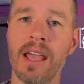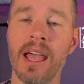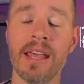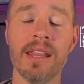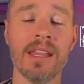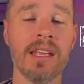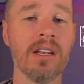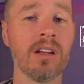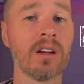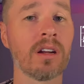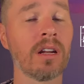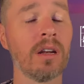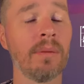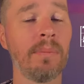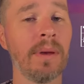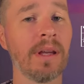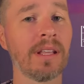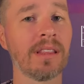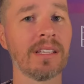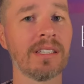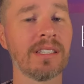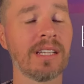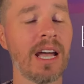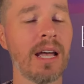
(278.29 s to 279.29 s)
And then you're gonna
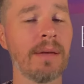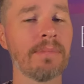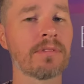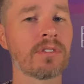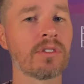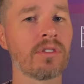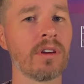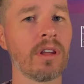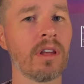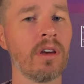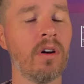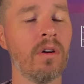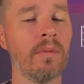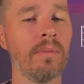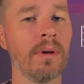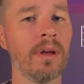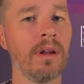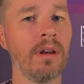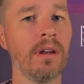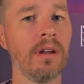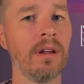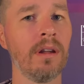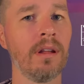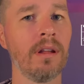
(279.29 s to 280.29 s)
pick the top string
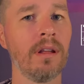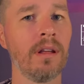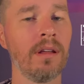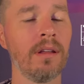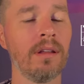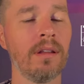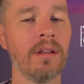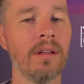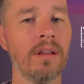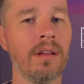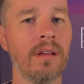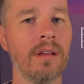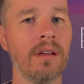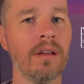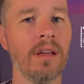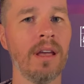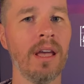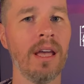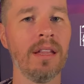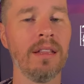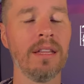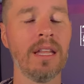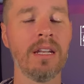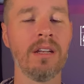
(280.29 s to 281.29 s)
open,
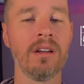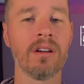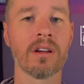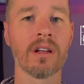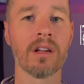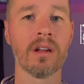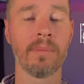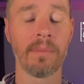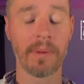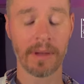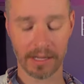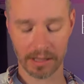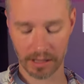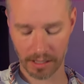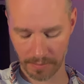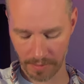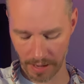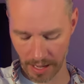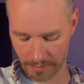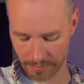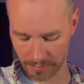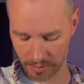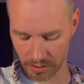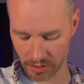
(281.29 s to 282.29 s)
and then you're gonna pick the
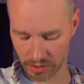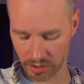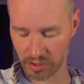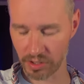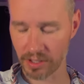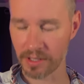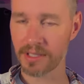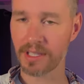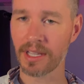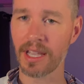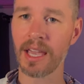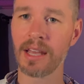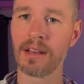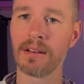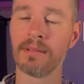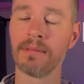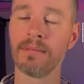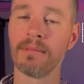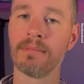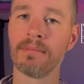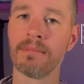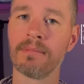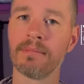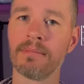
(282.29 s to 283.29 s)
bottom two strings
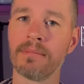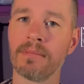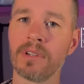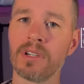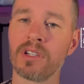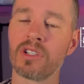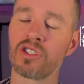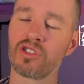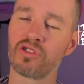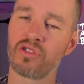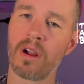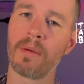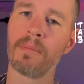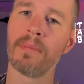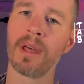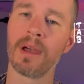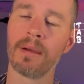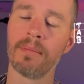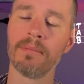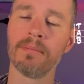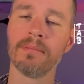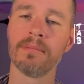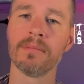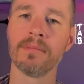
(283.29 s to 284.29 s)
again, or strum
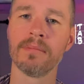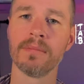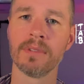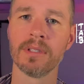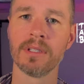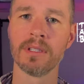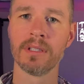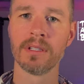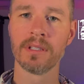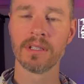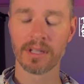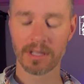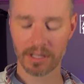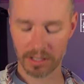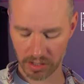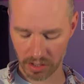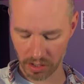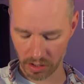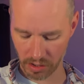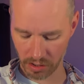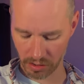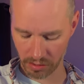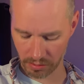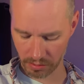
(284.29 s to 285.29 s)
them.
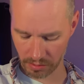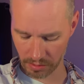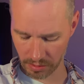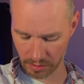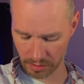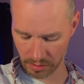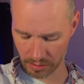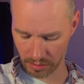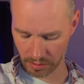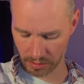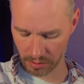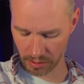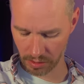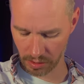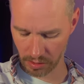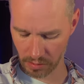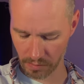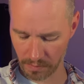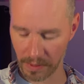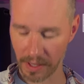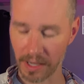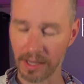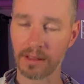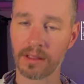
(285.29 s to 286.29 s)
So you
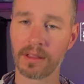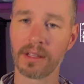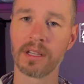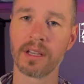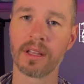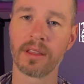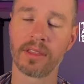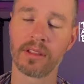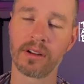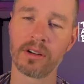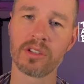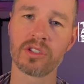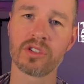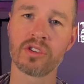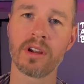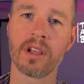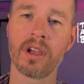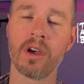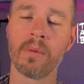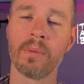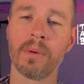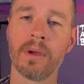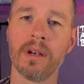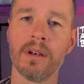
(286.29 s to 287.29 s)
pick the third
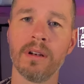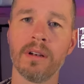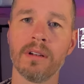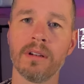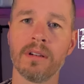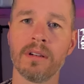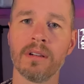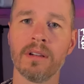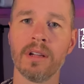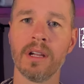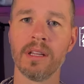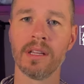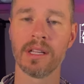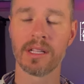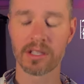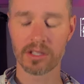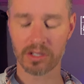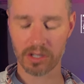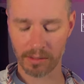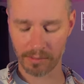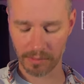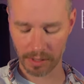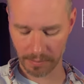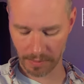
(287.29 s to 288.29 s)
string open, and then
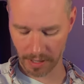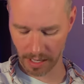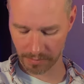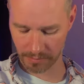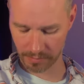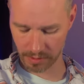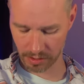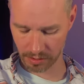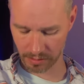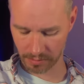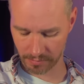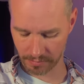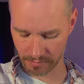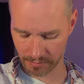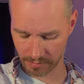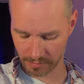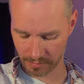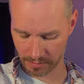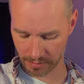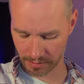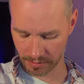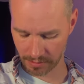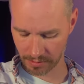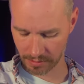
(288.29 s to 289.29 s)
strum the bottom two,
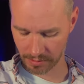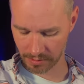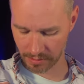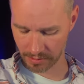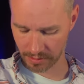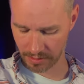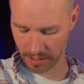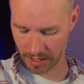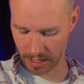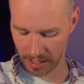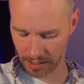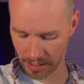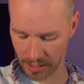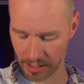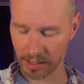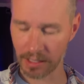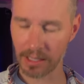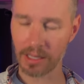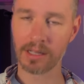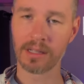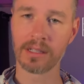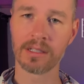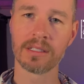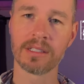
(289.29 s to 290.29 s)
and then
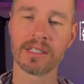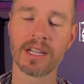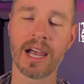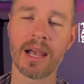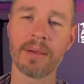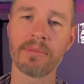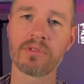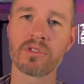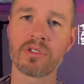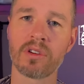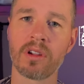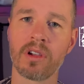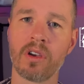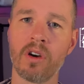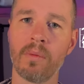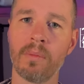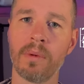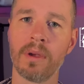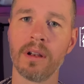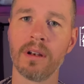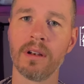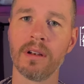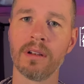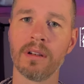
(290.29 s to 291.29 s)
the top string
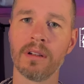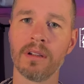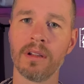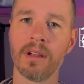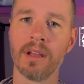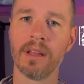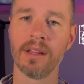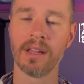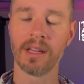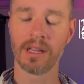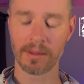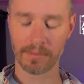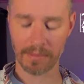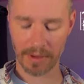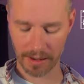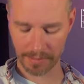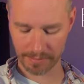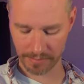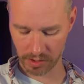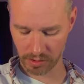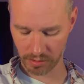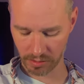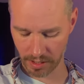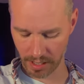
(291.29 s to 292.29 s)
open, and then the
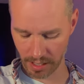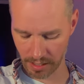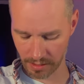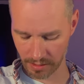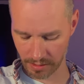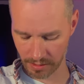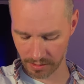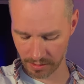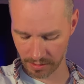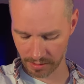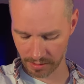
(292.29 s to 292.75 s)
bottom two again.